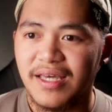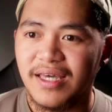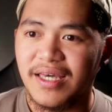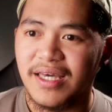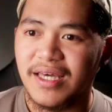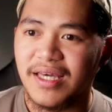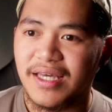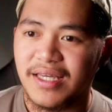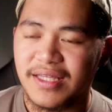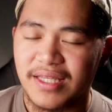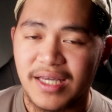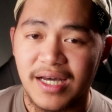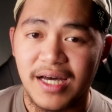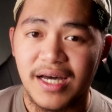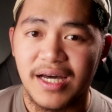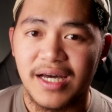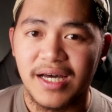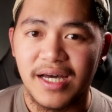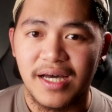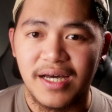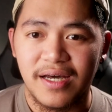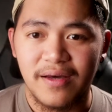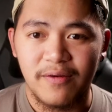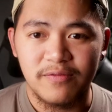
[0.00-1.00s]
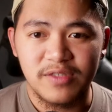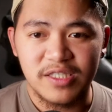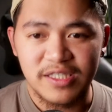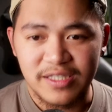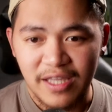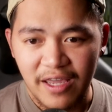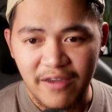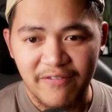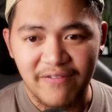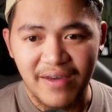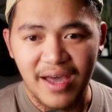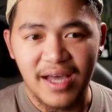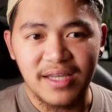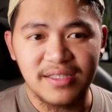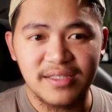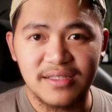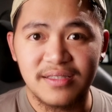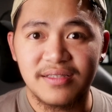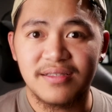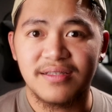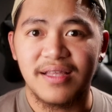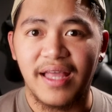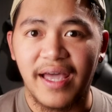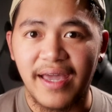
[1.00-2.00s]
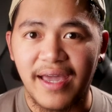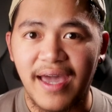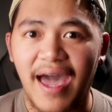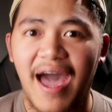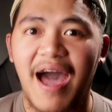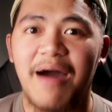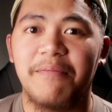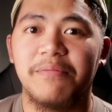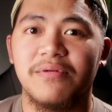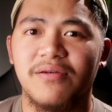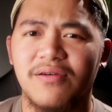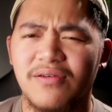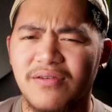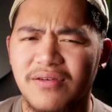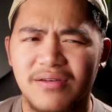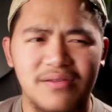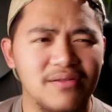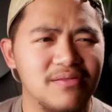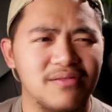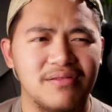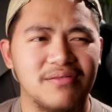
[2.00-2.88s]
and stay fast like Apple,